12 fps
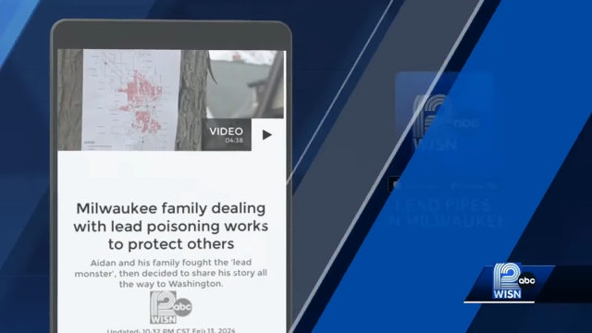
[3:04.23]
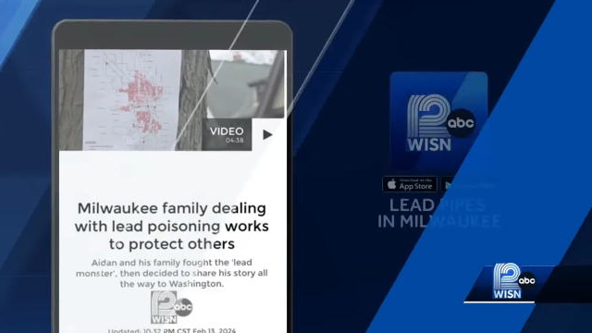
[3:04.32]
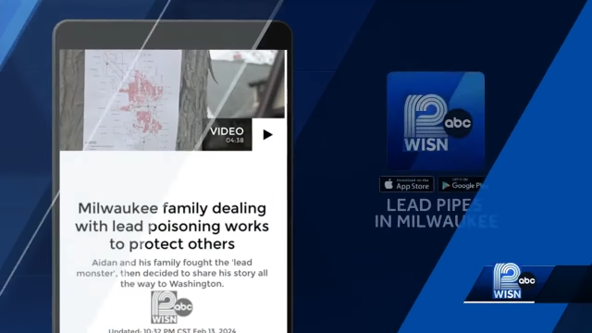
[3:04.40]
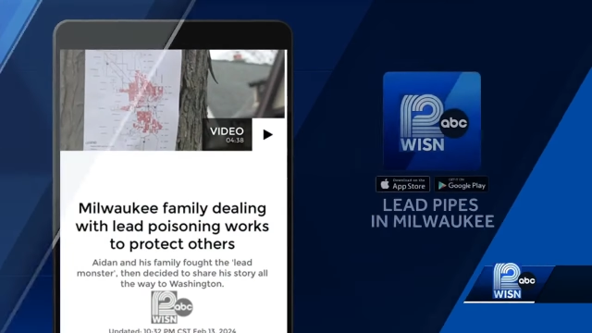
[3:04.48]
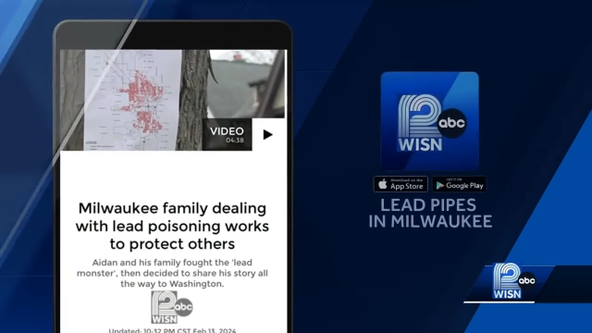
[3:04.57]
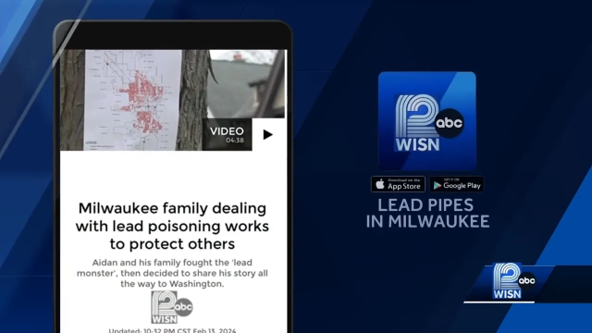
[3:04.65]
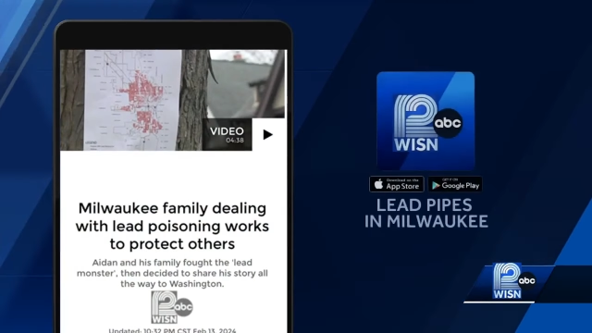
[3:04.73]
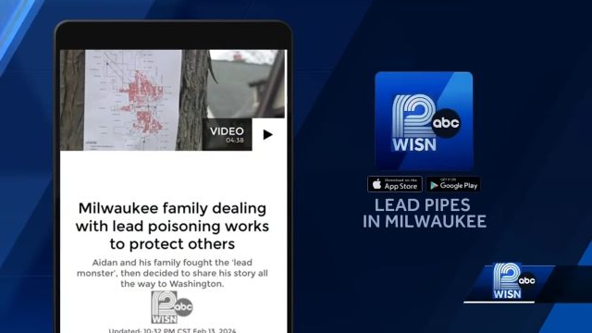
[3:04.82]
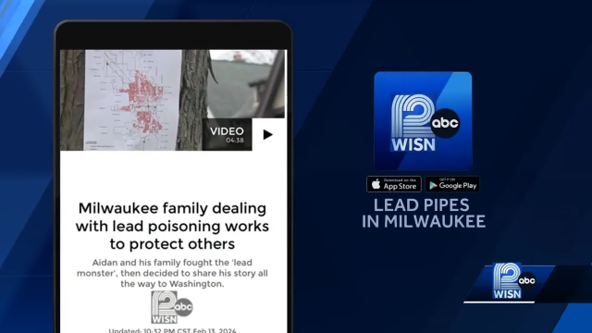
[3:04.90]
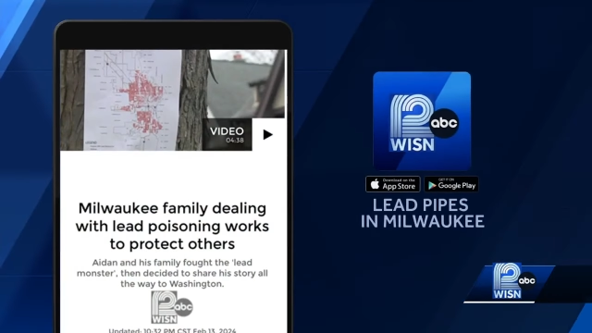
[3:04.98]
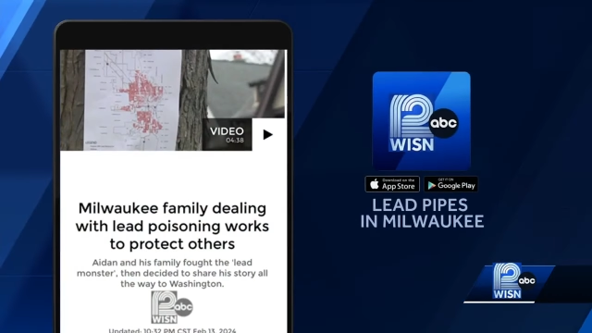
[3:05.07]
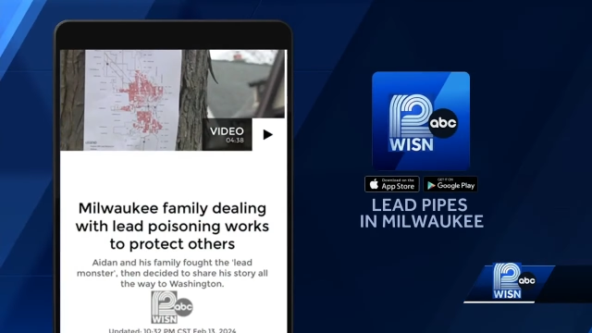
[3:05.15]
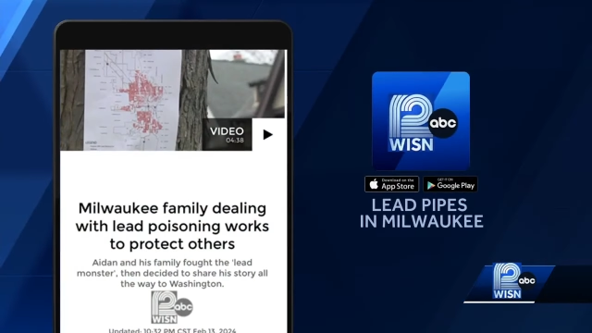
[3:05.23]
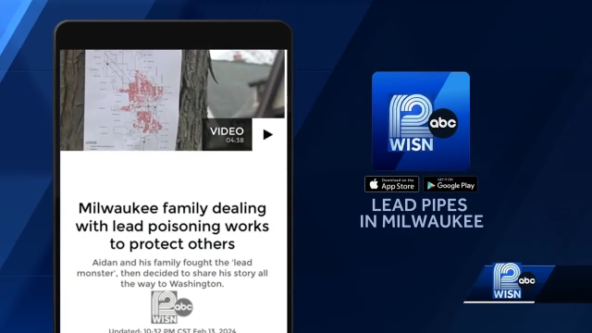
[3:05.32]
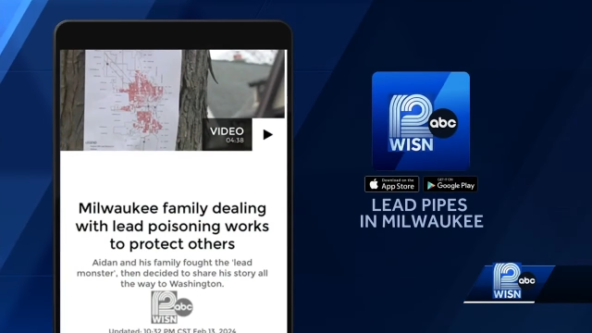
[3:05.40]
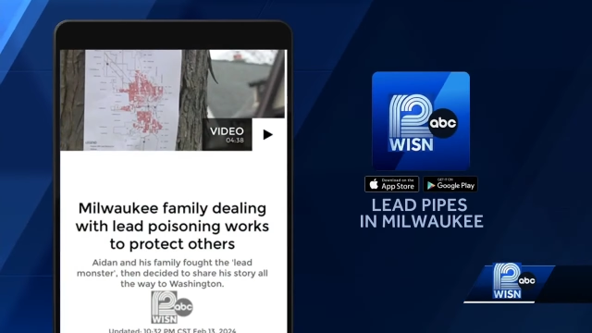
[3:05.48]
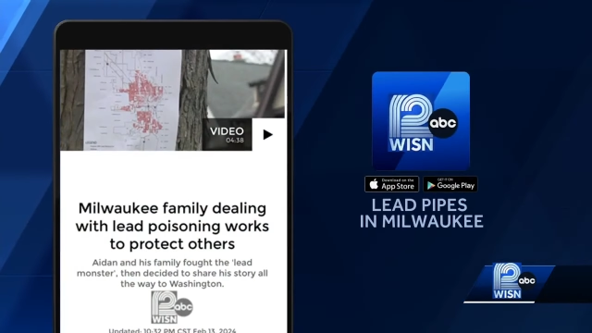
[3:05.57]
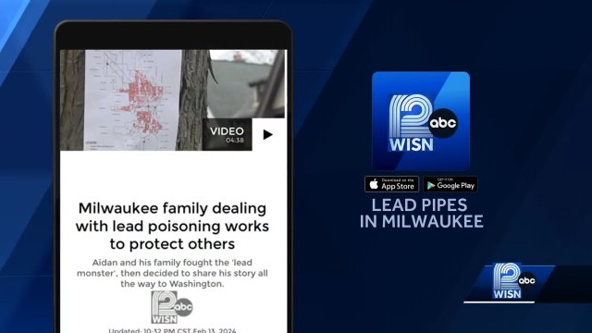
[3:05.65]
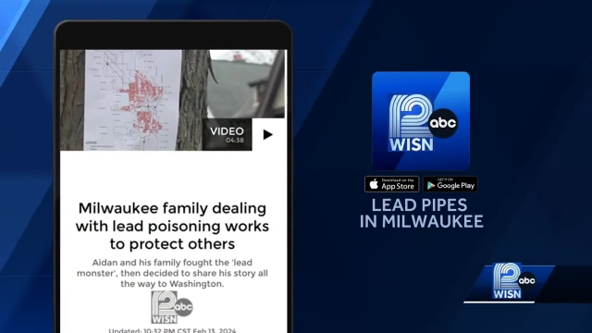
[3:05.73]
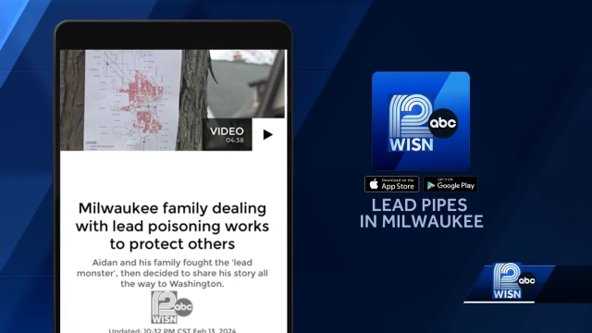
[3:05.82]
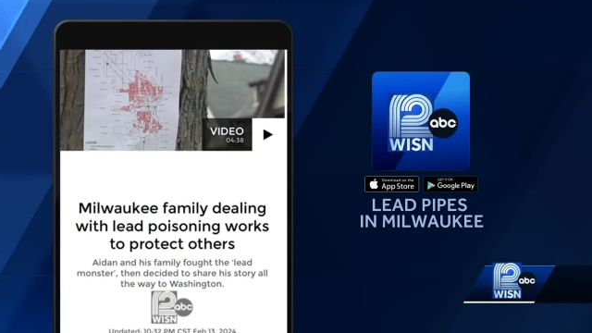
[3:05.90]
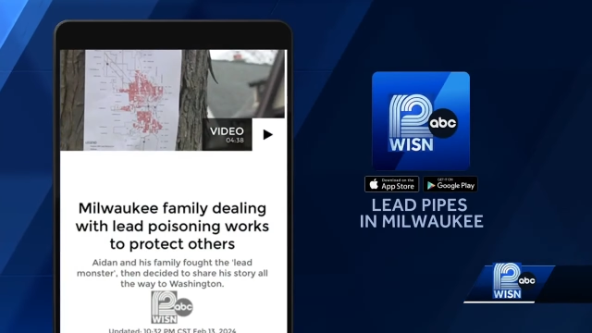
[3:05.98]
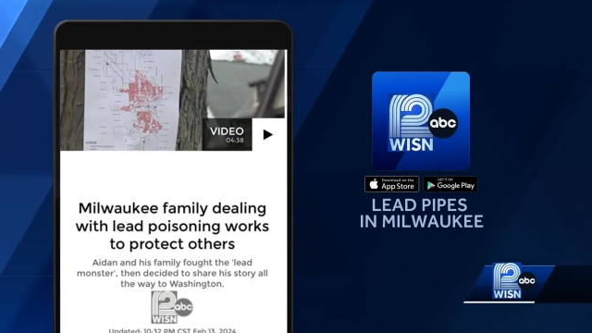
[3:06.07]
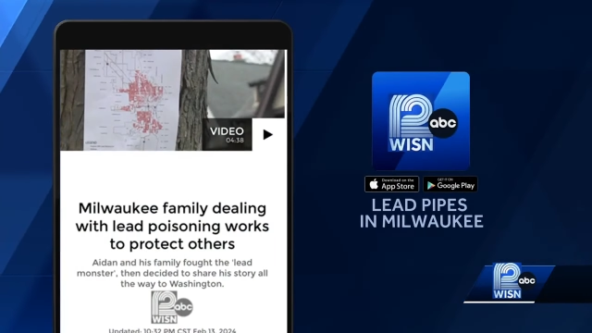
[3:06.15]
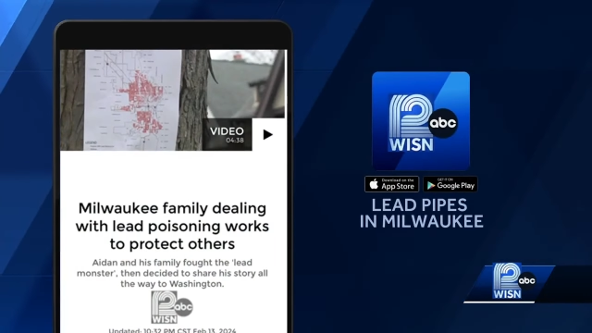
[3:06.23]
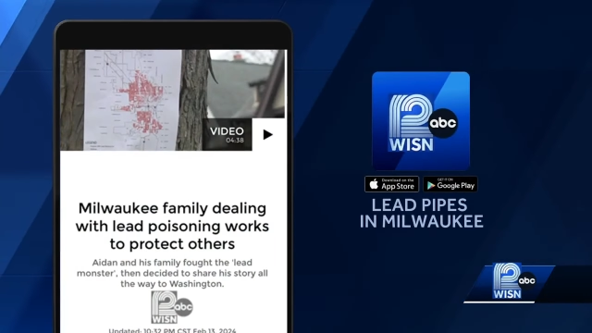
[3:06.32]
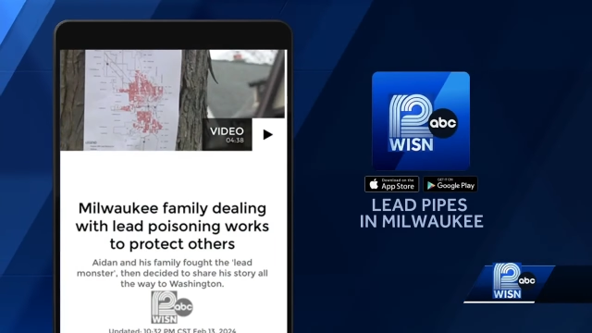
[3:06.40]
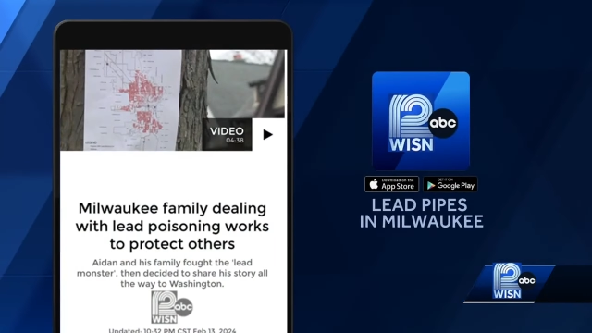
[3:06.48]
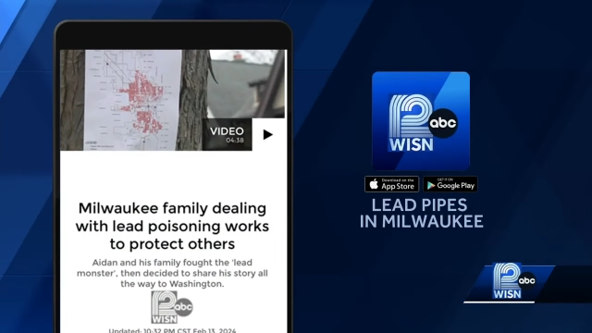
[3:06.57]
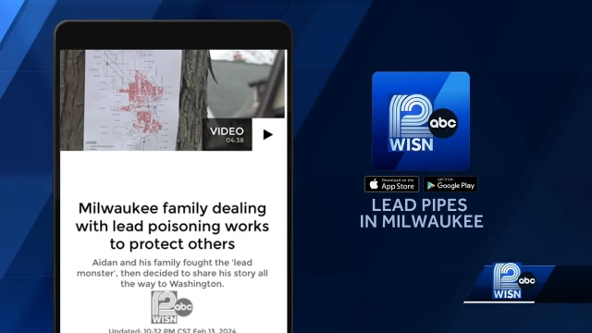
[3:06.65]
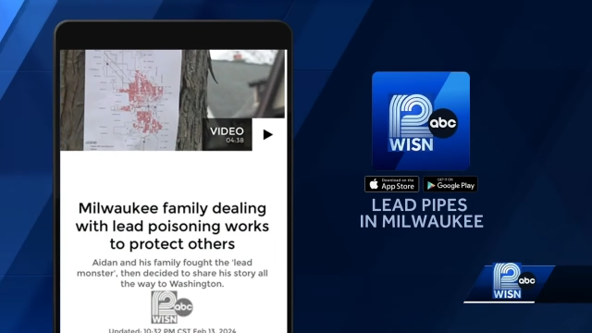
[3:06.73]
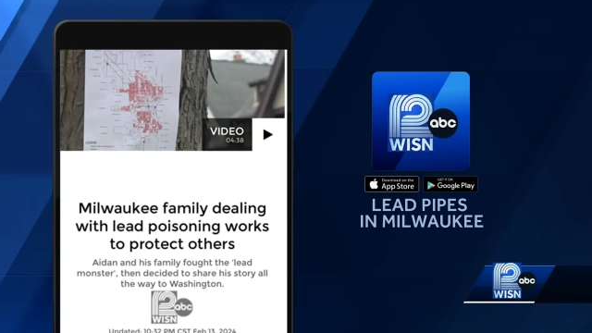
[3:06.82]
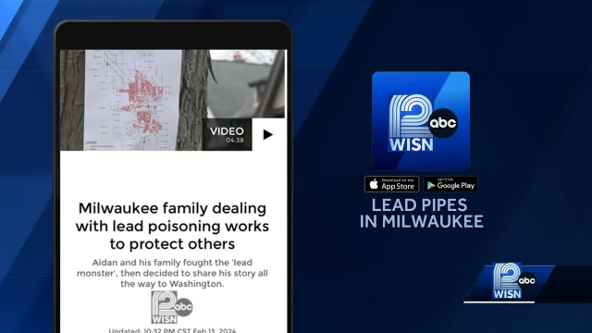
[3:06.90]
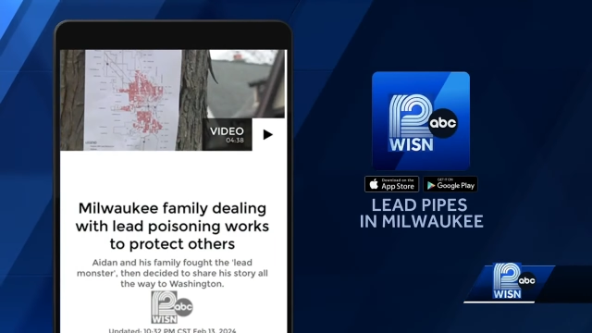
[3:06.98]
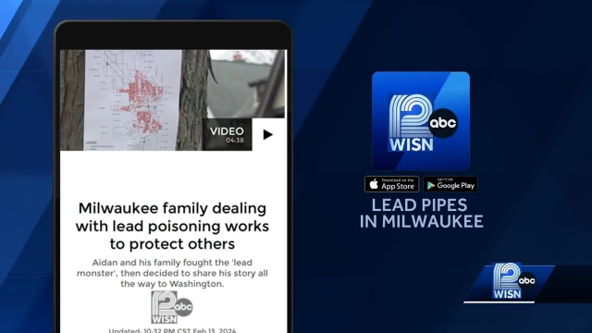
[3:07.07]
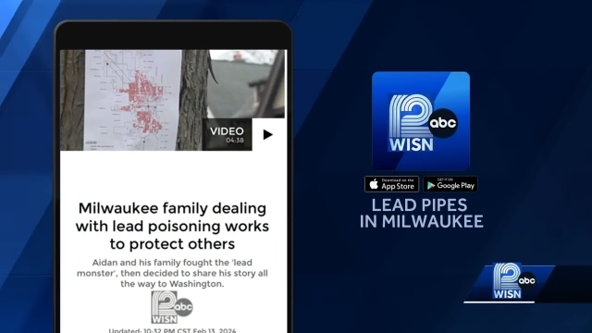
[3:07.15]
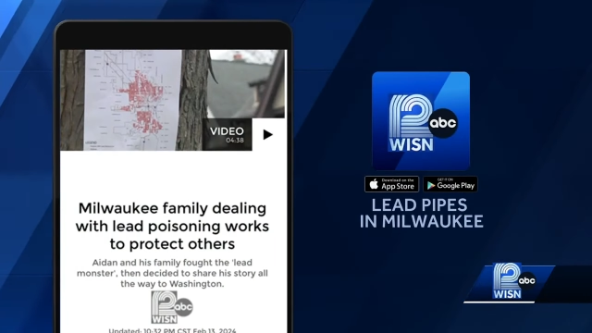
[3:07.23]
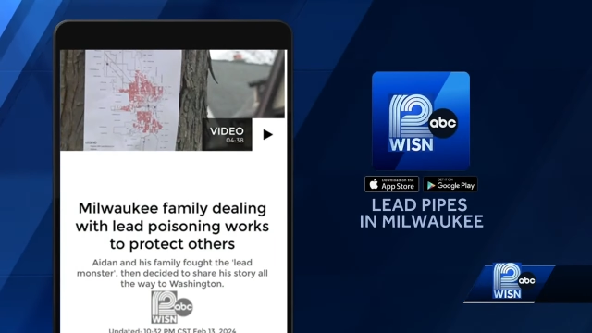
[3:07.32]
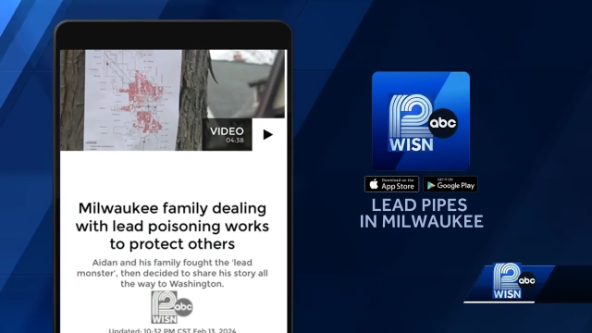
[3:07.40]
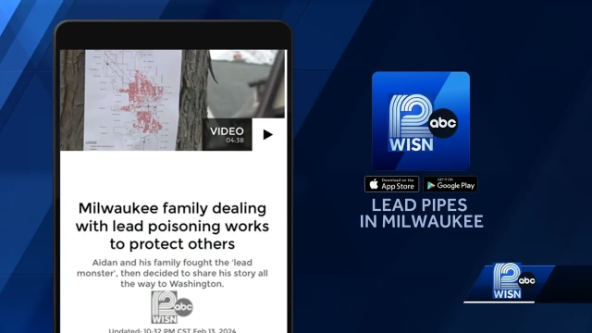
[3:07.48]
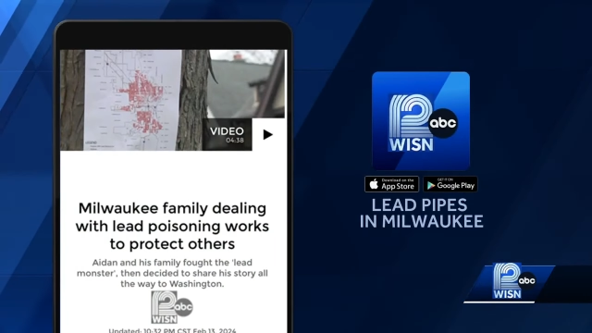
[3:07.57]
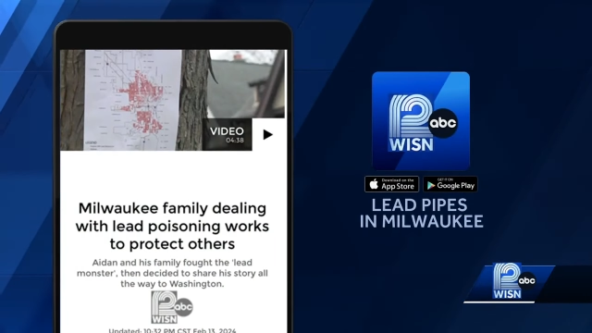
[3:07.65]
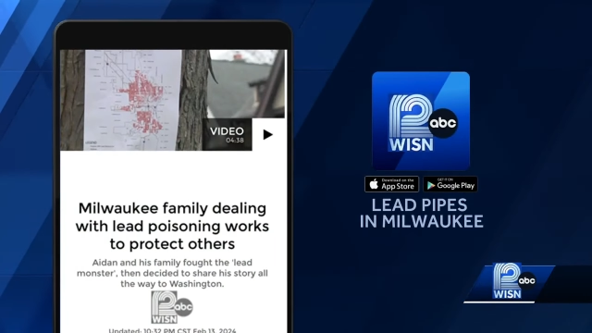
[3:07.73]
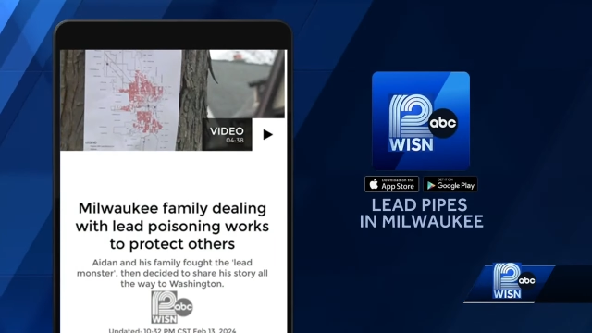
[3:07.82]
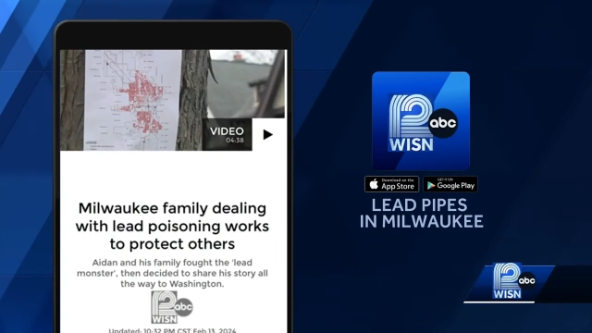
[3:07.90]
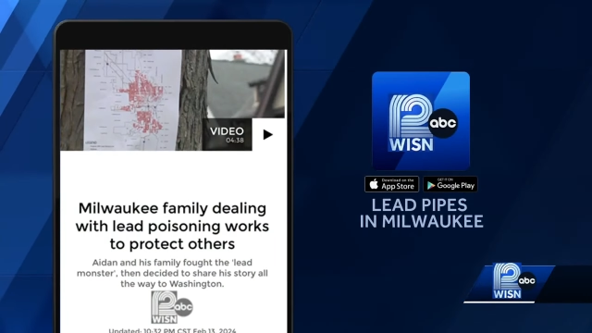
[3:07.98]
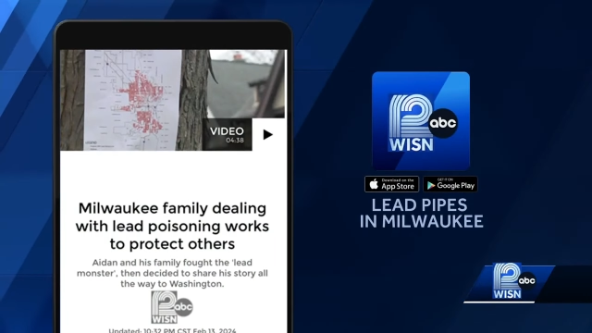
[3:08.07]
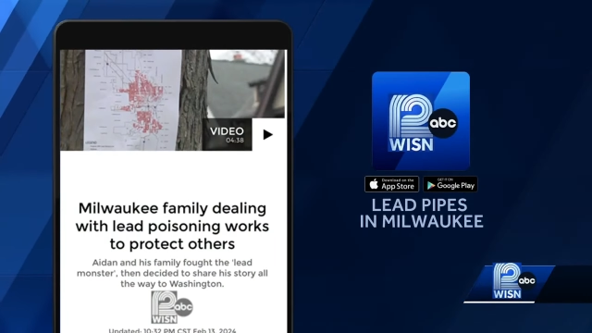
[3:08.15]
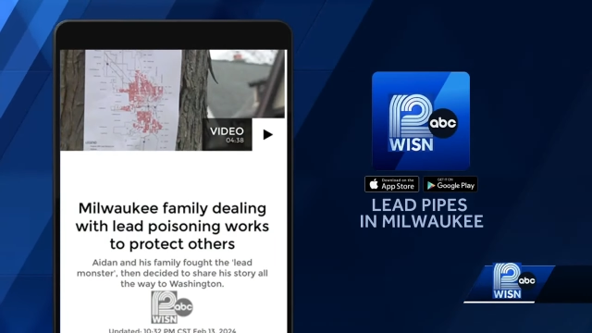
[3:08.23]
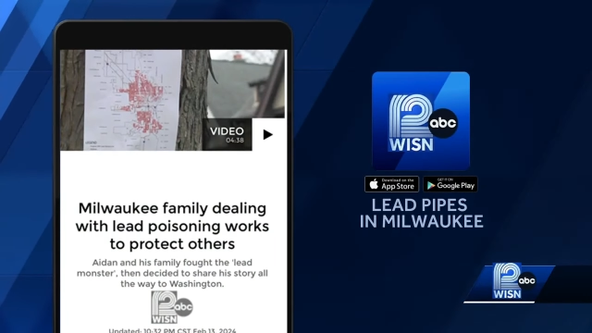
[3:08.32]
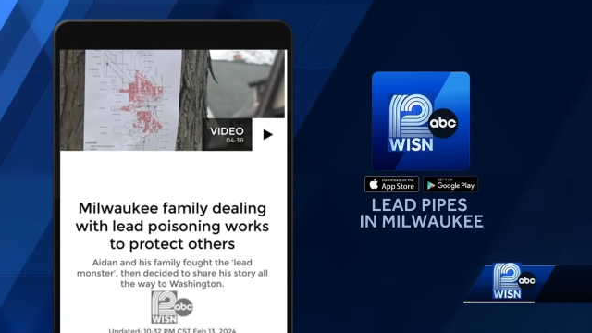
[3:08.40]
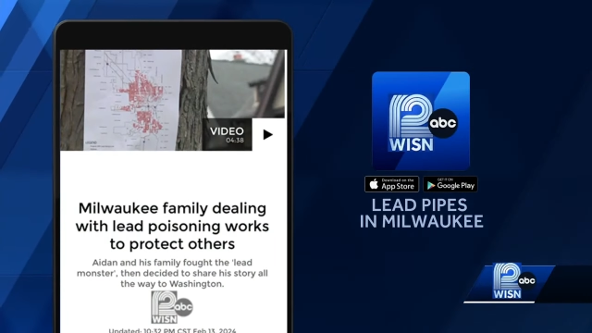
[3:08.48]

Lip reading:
[unreadable: no face in view]